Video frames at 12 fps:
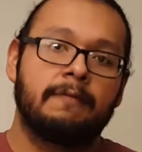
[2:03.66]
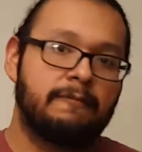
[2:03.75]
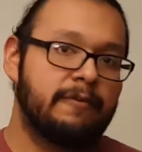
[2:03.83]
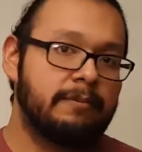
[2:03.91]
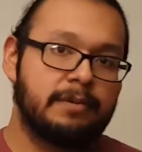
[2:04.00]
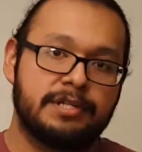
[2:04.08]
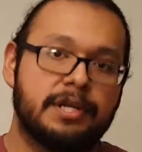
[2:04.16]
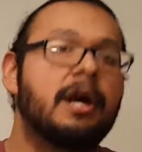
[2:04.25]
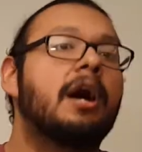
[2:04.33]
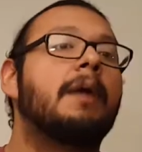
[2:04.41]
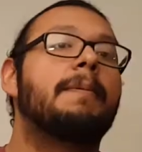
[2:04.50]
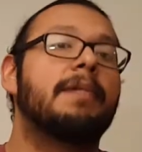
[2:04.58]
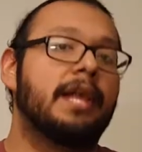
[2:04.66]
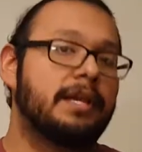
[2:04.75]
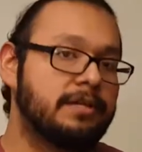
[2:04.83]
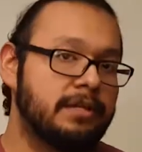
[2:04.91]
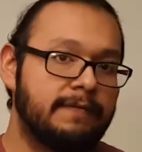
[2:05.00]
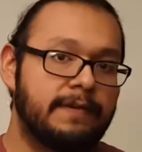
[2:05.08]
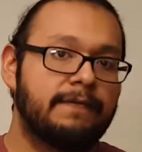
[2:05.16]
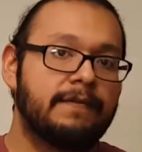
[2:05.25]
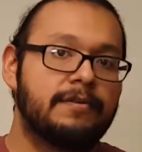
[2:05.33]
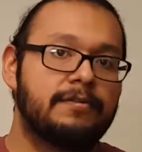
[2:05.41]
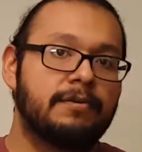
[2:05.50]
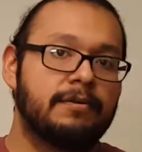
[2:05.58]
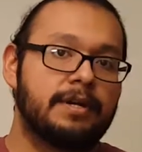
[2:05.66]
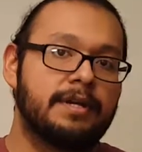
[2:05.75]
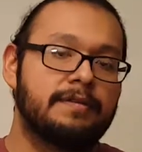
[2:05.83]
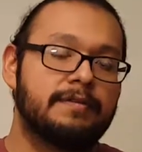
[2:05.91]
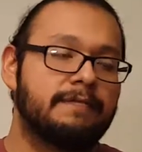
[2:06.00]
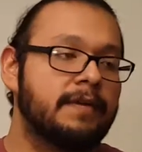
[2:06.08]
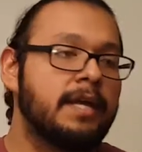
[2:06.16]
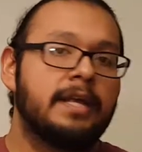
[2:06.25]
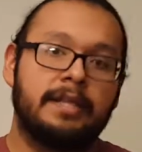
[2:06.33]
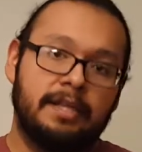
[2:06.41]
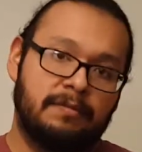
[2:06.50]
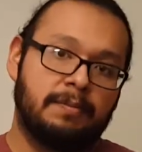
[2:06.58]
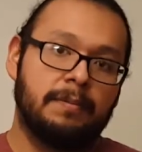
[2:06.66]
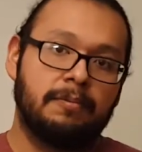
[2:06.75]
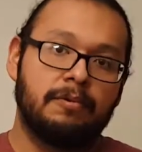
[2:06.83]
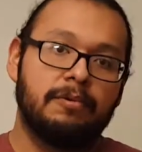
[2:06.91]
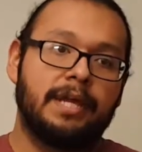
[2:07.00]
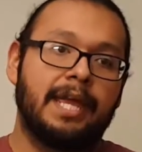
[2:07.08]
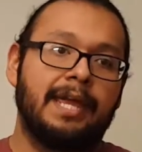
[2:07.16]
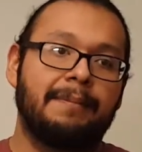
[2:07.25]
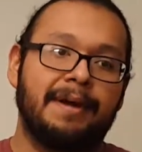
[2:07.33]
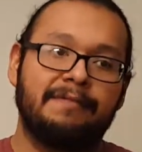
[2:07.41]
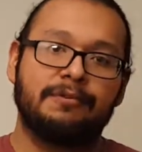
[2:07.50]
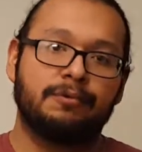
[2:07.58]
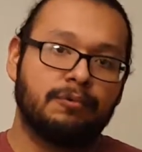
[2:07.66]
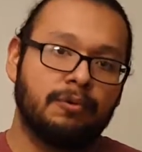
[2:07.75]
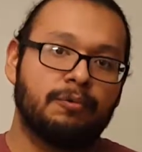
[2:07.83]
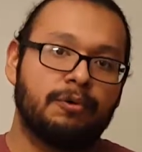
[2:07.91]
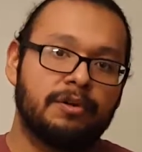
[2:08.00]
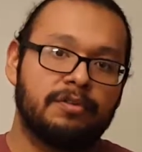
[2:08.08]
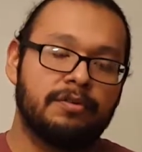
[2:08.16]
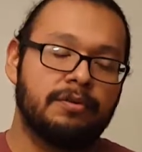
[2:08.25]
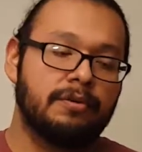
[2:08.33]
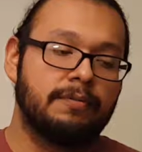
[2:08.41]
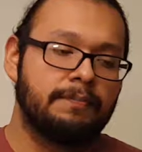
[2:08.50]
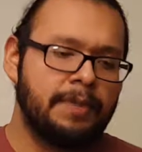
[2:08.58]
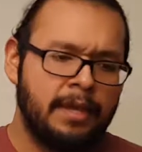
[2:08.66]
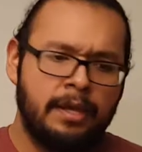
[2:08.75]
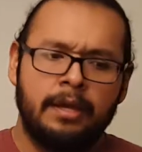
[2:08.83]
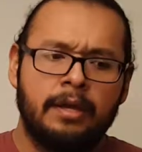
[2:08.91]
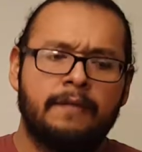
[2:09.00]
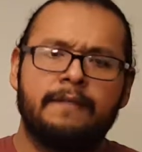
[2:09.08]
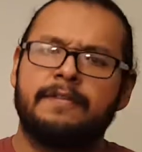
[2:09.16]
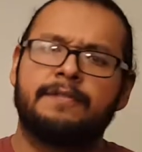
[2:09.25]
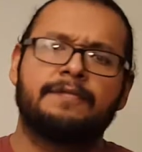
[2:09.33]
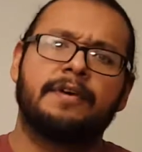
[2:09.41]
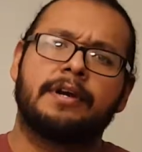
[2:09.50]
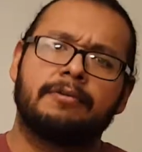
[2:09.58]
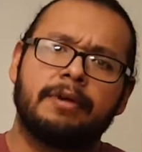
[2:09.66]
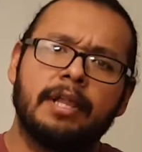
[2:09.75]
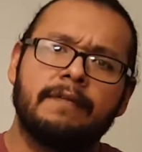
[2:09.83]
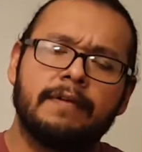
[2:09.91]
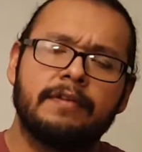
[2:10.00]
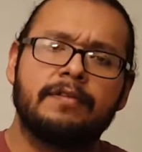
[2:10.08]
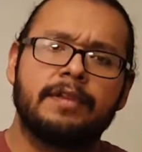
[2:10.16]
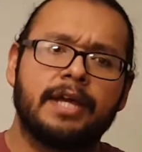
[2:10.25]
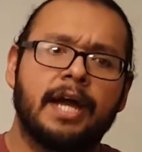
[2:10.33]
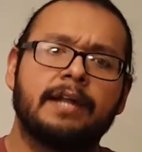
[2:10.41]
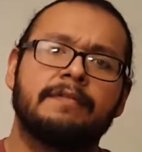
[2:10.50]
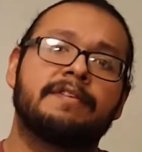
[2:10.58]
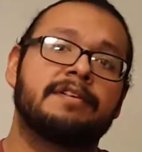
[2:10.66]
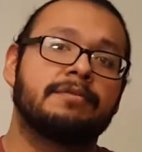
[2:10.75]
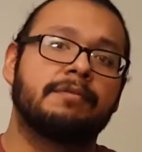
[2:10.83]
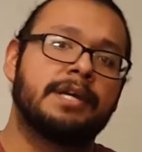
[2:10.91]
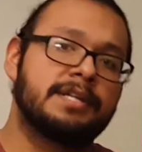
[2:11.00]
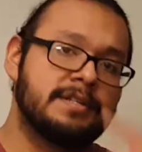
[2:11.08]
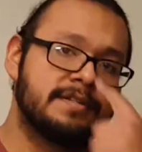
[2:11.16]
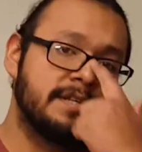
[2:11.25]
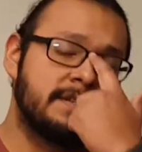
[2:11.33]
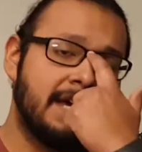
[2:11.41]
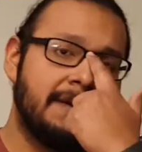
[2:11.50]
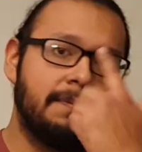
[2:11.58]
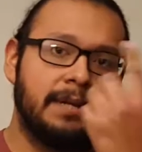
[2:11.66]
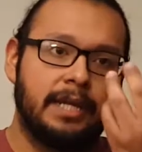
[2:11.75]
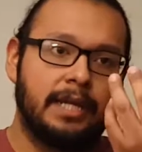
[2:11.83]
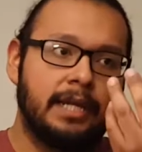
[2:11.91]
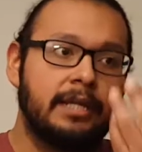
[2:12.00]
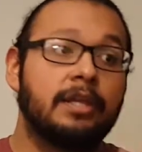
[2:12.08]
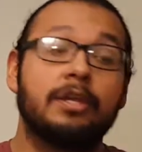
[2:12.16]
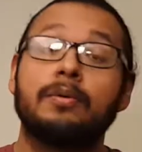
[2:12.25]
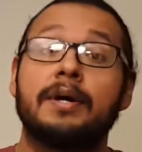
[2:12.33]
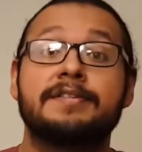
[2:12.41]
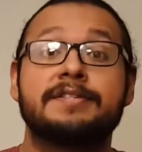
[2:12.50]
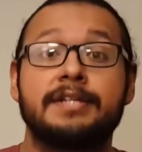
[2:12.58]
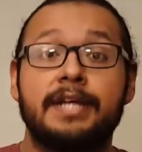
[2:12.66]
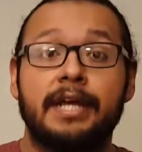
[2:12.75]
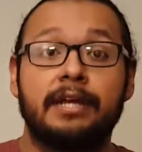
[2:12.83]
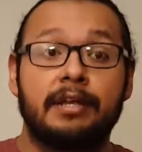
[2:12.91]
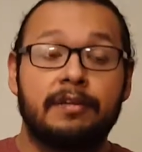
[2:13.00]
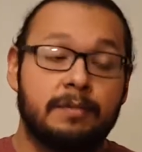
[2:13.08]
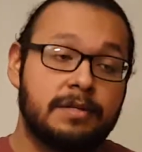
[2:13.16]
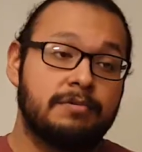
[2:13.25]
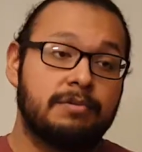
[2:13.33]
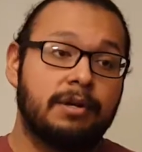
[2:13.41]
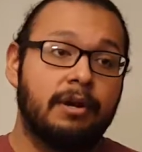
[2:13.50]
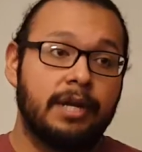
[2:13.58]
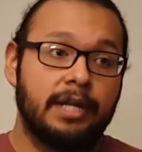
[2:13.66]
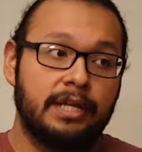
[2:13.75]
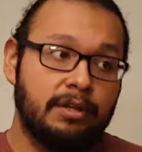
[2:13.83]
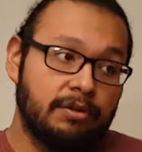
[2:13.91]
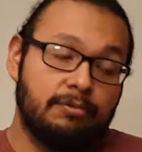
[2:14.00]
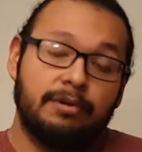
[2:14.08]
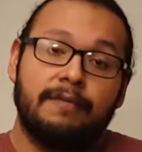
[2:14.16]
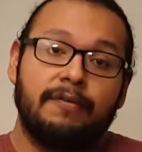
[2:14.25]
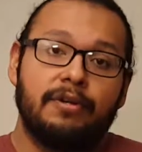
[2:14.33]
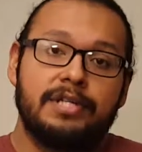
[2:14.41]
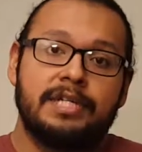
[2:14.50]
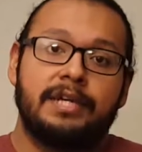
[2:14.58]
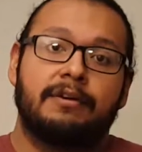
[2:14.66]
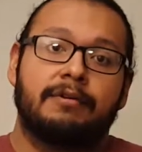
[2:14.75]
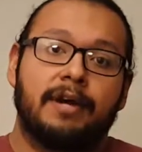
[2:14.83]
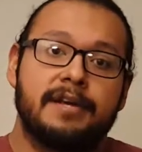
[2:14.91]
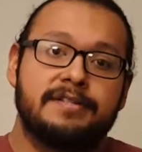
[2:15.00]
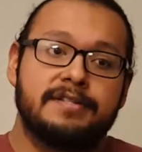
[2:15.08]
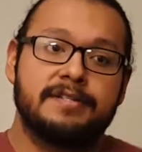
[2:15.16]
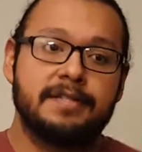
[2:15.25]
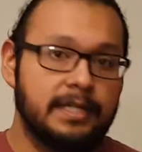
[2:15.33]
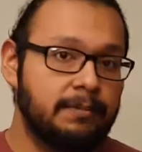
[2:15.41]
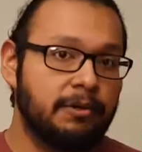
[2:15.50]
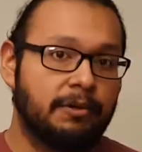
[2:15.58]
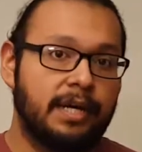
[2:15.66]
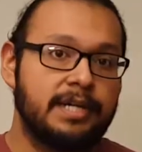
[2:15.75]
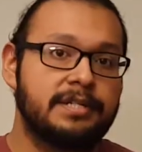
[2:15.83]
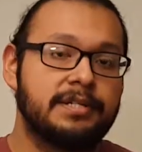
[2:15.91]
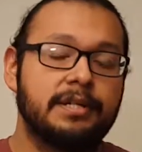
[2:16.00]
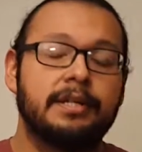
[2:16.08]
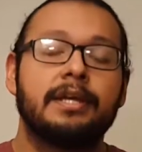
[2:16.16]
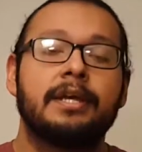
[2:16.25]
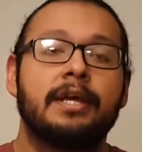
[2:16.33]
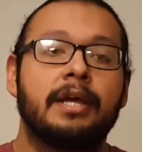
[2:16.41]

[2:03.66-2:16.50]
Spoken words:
Very much a compilation of different stories of these people who came after World War II. It's very relevant to the kind of situations that's happening in the U.S. today, especially regarding the refugee crisis and immigration.